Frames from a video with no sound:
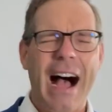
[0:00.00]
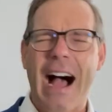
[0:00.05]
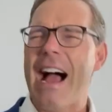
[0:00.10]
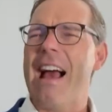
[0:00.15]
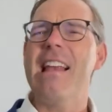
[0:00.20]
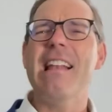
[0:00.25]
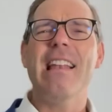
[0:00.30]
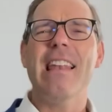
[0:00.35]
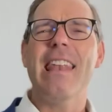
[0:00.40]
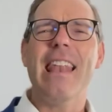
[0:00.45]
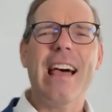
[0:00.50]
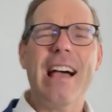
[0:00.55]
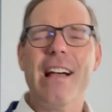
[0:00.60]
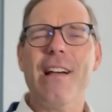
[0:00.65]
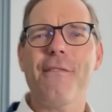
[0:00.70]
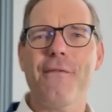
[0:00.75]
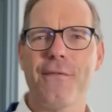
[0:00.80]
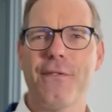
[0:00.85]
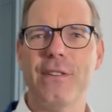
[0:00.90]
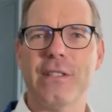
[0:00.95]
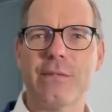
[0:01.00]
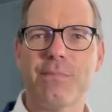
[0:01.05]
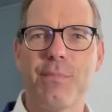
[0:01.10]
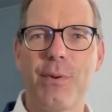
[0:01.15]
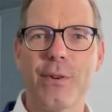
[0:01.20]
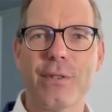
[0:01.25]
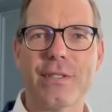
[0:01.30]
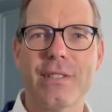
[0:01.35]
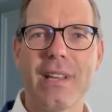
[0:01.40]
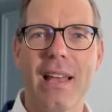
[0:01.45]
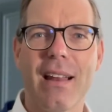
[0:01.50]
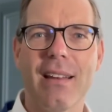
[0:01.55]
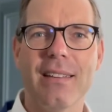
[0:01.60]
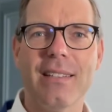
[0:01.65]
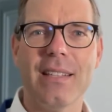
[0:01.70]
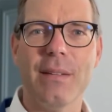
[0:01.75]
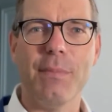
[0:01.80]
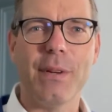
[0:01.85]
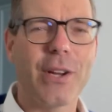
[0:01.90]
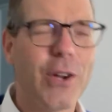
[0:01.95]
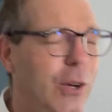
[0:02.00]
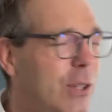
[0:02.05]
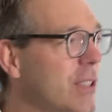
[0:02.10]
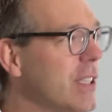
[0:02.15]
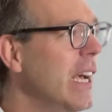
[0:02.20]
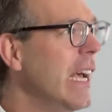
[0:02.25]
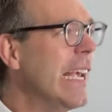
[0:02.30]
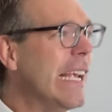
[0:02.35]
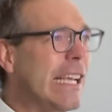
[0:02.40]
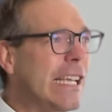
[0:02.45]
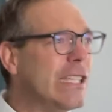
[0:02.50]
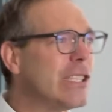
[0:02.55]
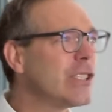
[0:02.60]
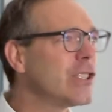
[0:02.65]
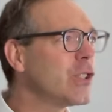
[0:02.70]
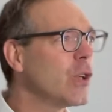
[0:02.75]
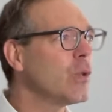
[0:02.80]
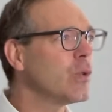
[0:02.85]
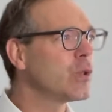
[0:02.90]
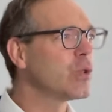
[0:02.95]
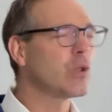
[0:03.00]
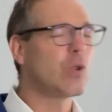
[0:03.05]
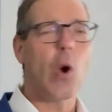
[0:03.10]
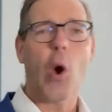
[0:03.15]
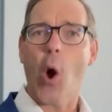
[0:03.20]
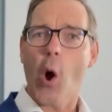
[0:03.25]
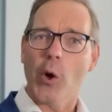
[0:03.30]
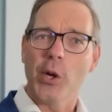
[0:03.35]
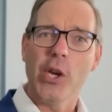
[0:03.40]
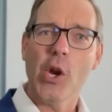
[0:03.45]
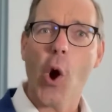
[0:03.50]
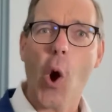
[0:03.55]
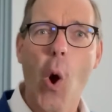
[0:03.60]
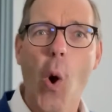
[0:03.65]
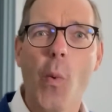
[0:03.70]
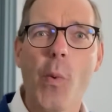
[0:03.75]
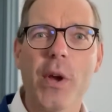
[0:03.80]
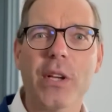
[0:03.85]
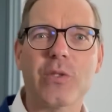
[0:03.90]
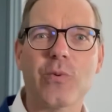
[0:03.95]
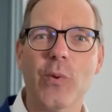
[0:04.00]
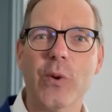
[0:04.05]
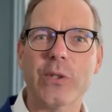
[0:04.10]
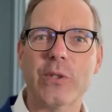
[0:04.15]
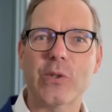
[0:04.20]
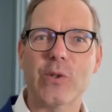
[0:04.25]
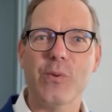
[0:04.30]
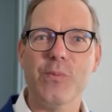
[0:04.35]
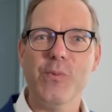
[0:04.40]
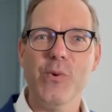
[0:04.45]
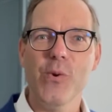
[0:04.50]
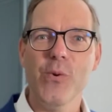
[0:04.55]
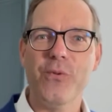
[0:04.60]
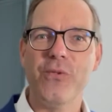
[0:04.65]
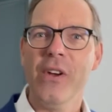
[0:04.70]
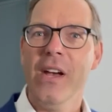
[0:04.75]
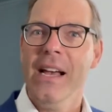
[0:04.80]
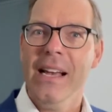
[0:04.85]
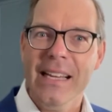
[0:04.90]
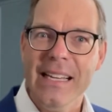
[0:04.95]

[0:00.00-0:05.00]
I love this personality because he's so strong. He always wants to move.